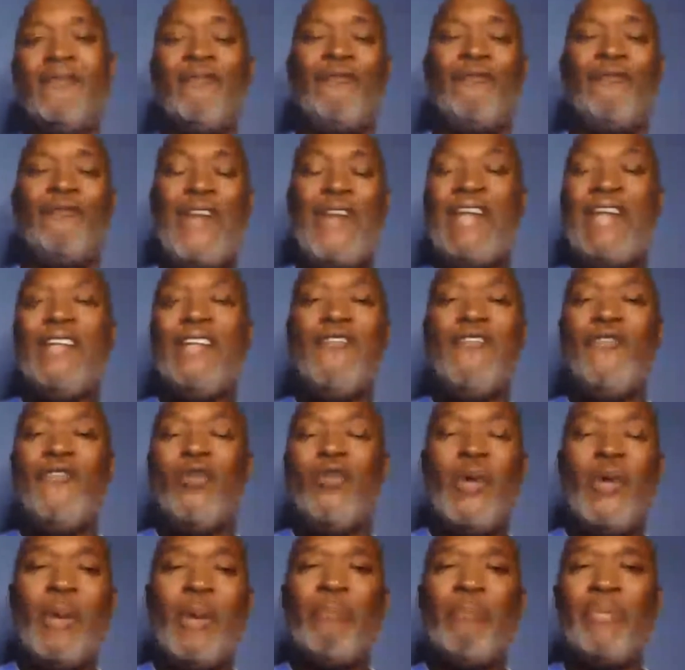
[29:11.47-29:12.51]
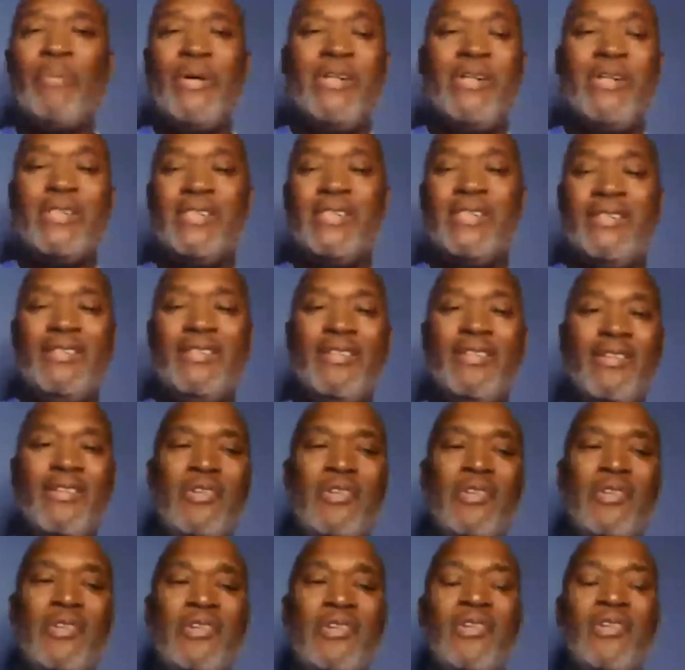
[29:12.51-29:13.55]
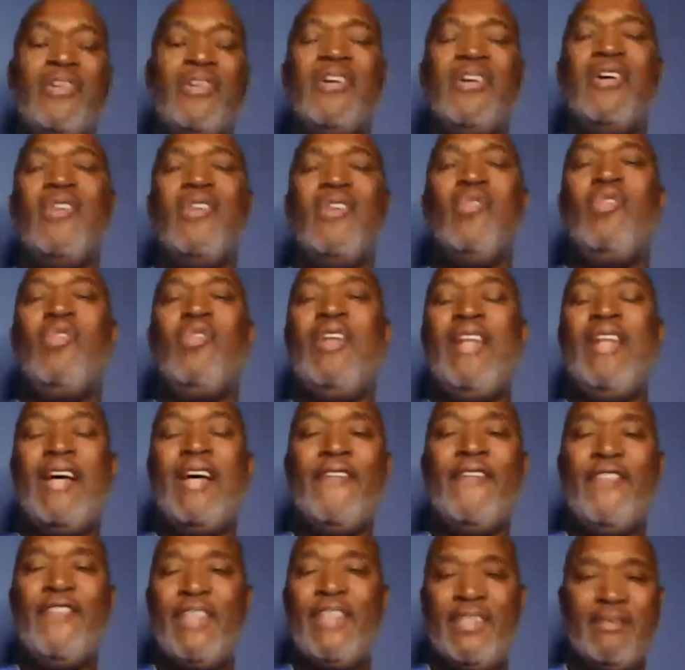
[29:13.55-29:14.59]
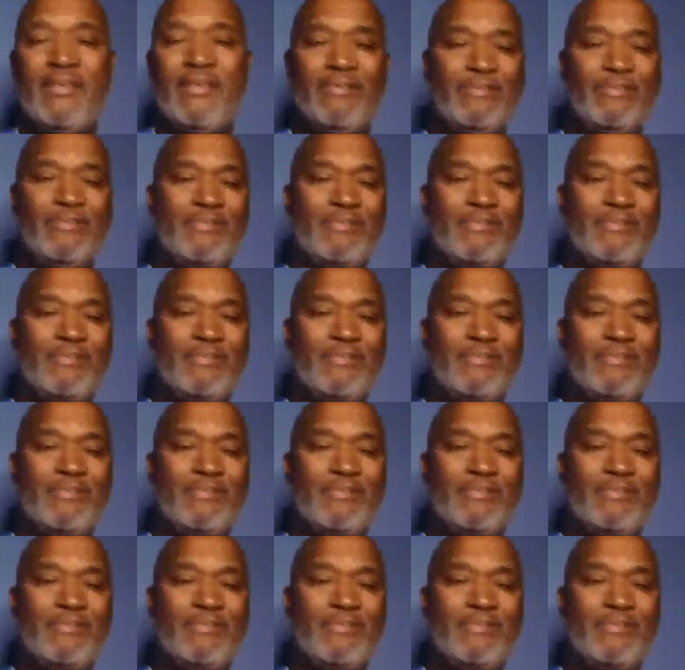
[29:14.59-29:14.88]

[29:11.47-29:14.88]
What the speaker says: fighting for a person who left them.